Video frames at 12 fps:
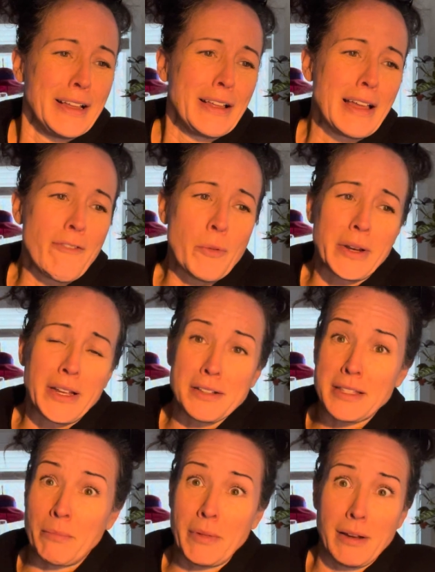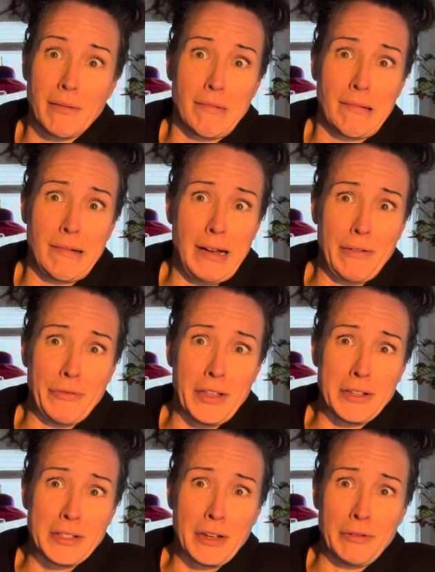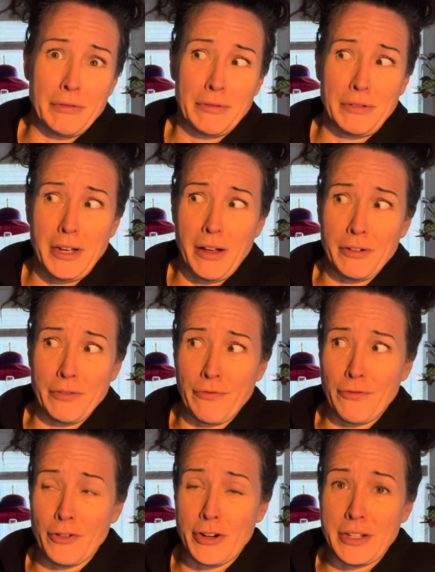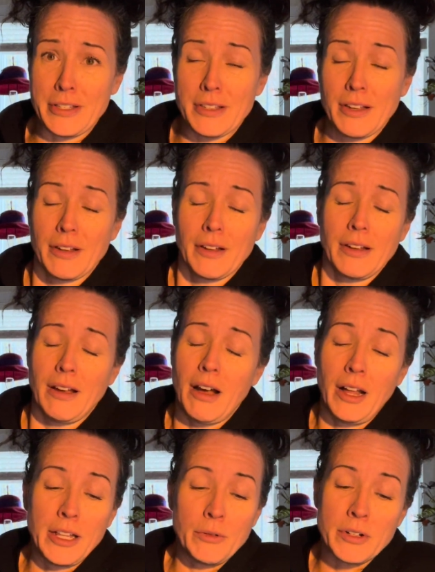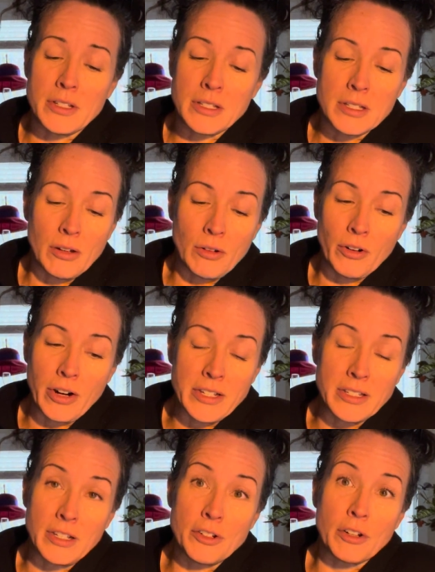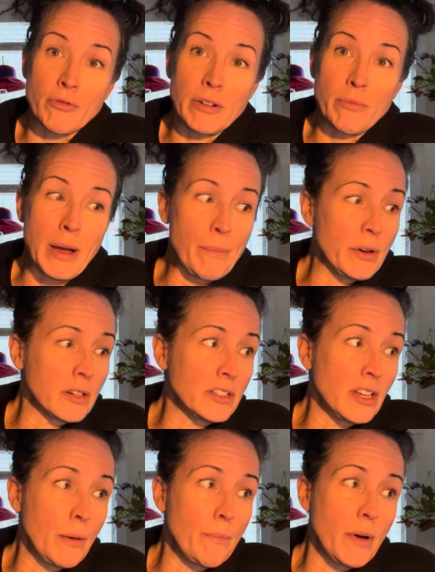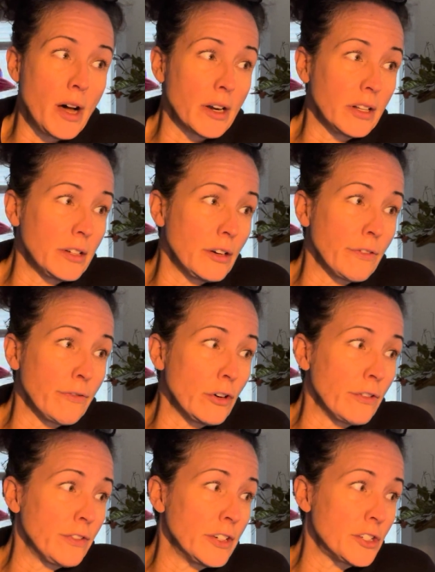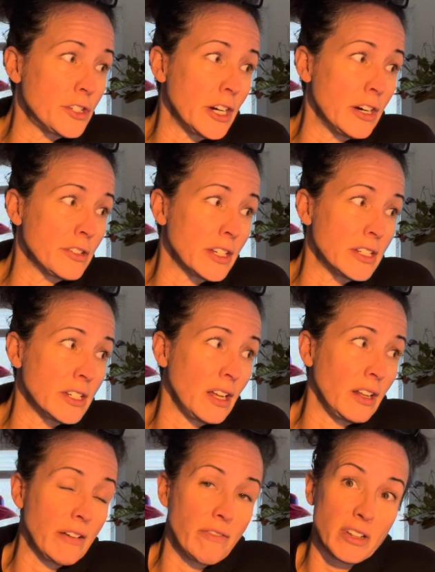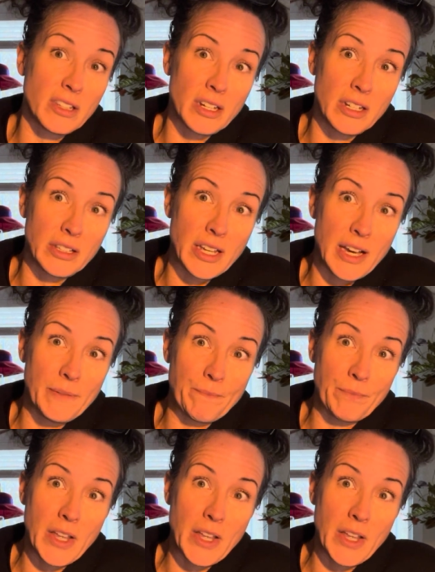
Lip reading: Everybody else, I'm like, I don't think so. Y'all are freaks. Hollywood is so crazy. You should read my book, Dumb Model and Her 4 French Chairs. I tell everything in that.